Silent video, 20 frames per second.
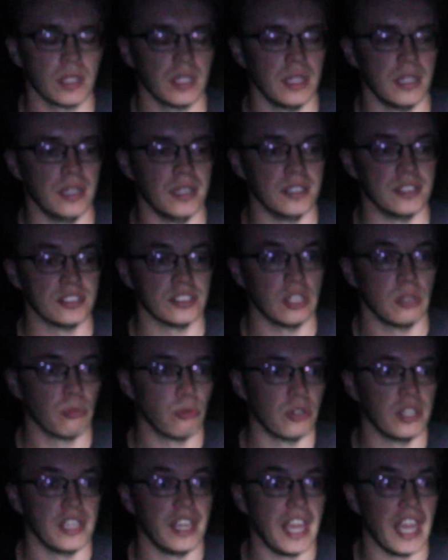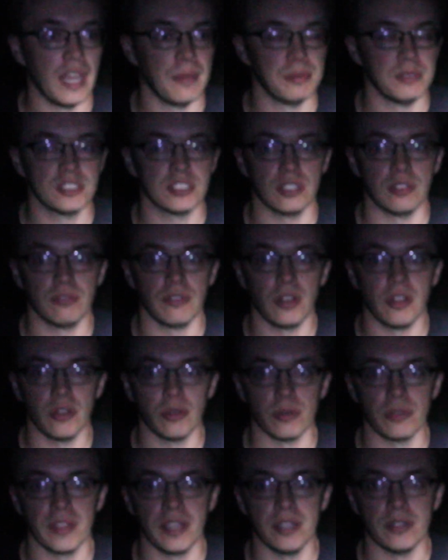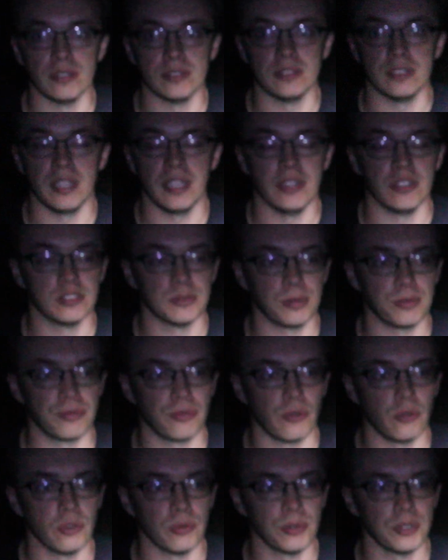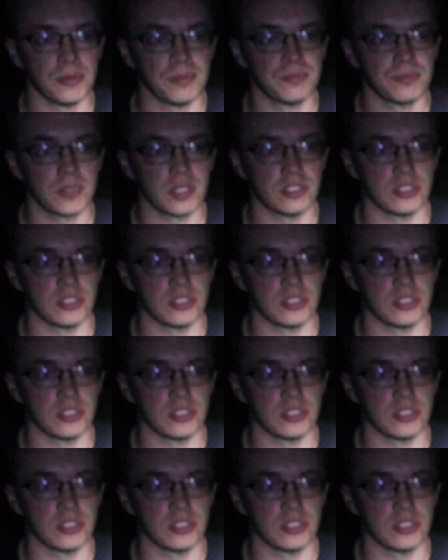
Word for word: Uh, so I'm really happy so far with how, it, how it's performing.